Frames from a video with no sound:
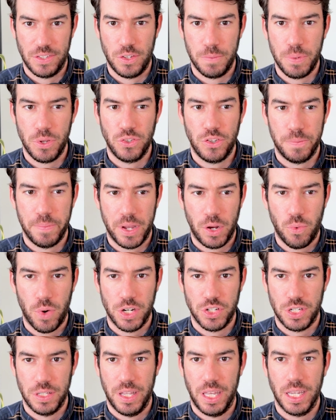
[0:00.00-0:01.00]
I suppose is my
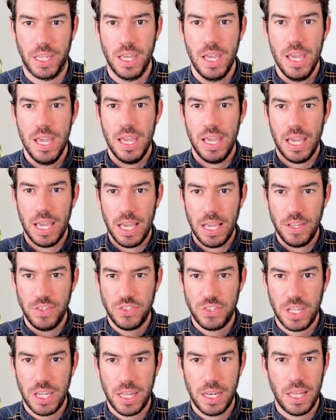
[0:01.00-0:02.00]
question. Like,
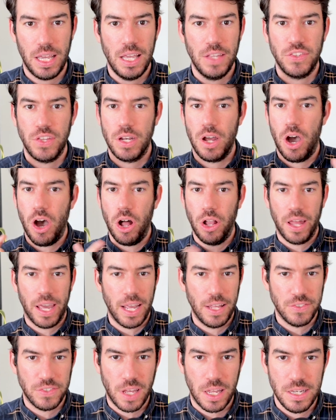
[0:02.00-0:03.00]
is it all
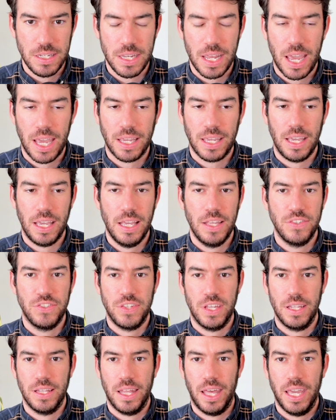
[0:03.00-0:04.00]
hands on deck?
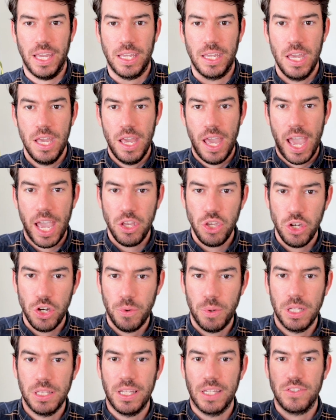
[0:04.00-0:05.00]
Is it like, hey, you
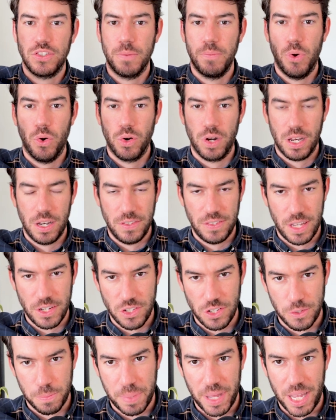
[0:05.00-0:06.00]
know what? Let some
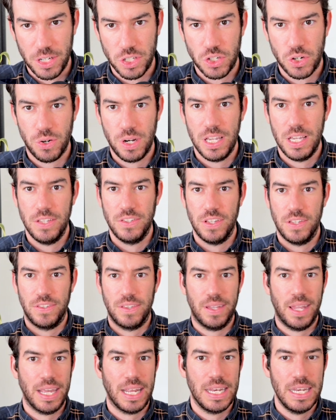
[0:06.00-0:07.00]
organizations plant trees.
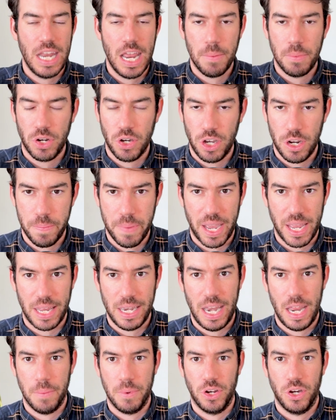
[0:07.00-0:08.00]
Is it like neighborhood by
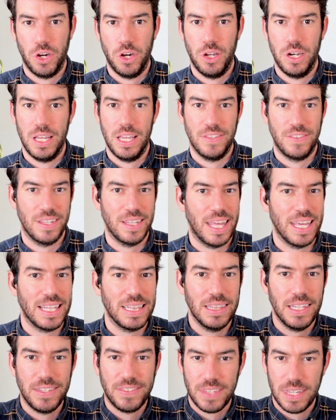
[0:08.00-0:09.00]
neighborhood? Is it
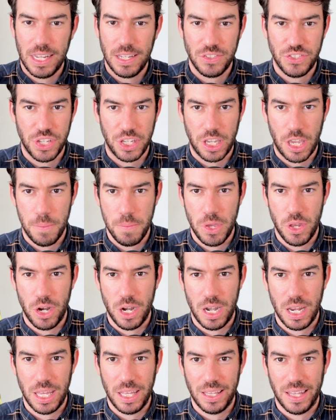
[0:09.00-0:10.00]
like listening to
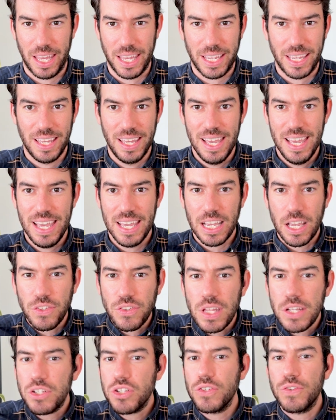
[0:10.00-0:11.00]
community? Like,
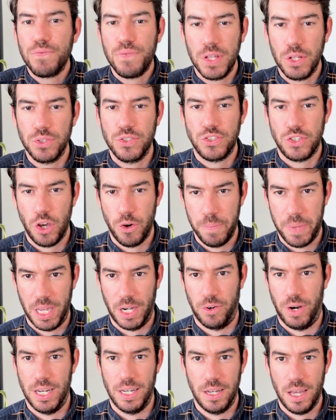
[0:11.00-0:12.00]
because it just feels so
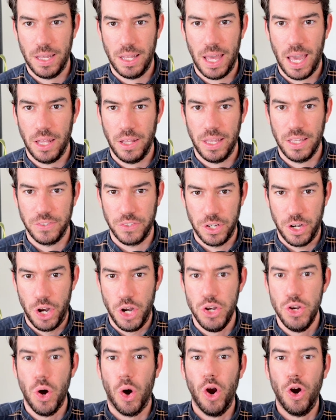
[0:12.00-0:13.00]
big, right? LA is an
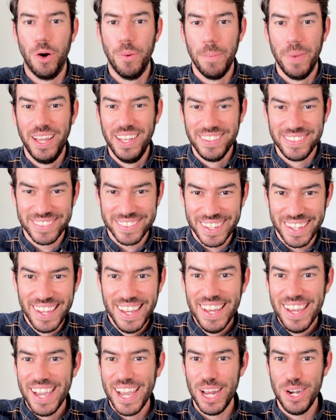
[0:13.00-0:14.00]

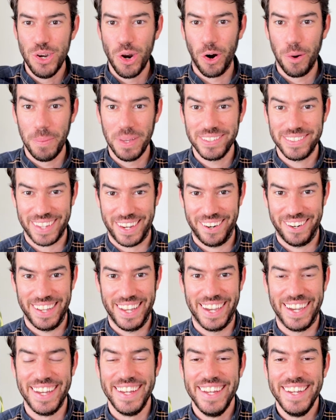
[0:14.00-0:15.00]
enormous
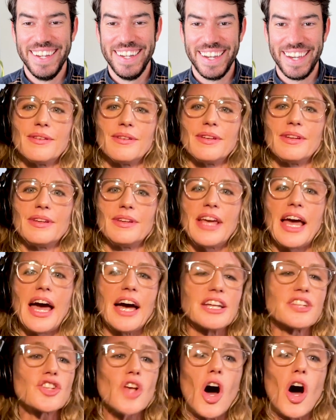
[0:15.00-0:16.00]
area. Yeah,
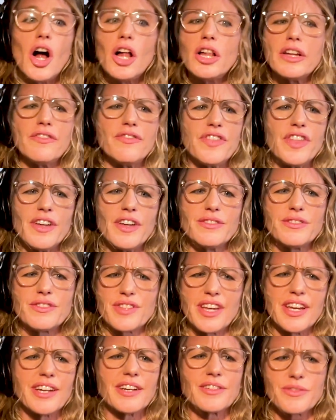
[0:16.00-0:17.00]
it's all of those
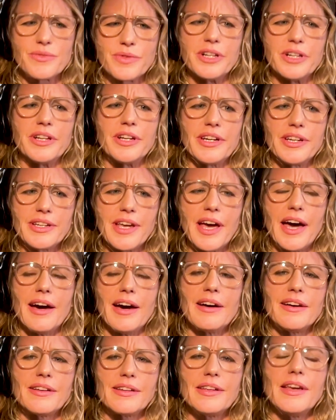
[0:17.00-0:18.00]
things, really. Yeah,
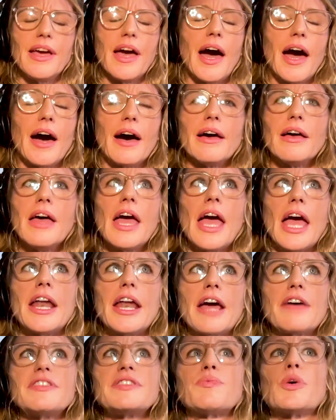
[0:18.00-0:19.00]
yeah. And
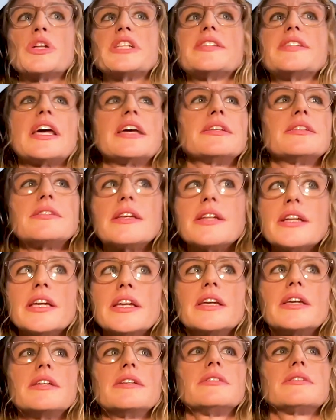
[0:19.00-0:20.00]
I would say
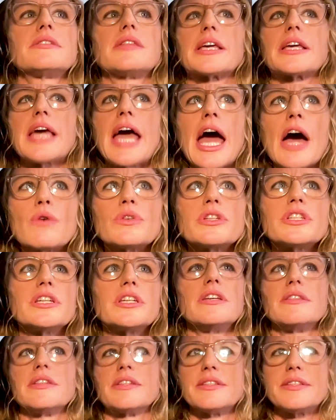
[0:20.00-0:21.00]
cities, the
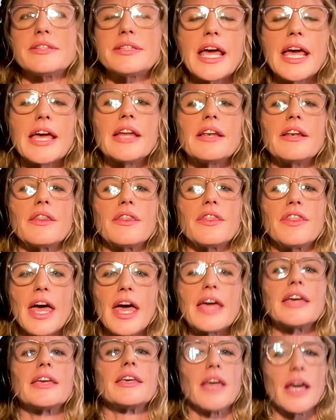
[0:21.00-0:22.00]
county, the state,
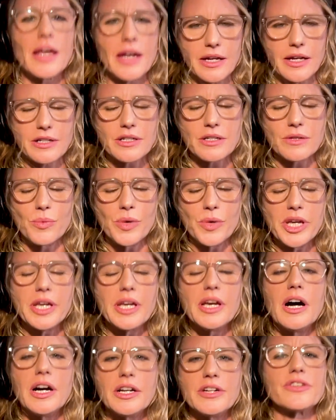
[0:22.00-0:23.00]
they get it.
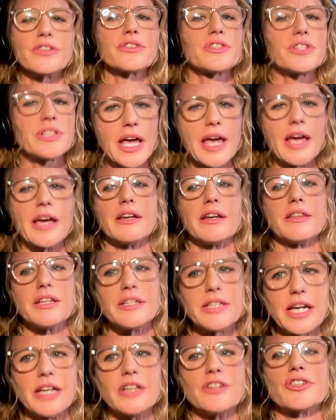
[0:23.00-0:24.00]
We understand the
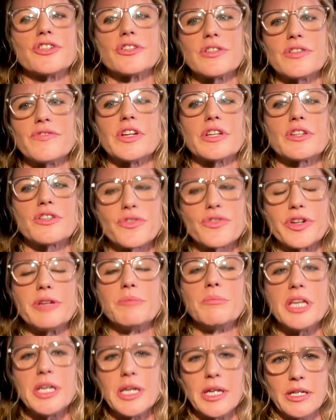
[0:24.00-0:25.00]
dangers of
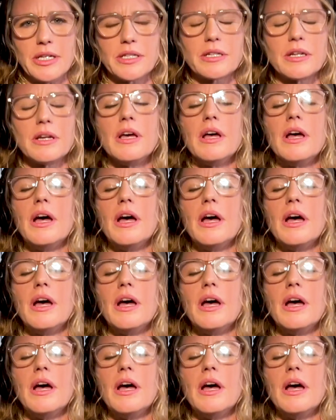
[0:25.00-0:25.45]
extreme heat.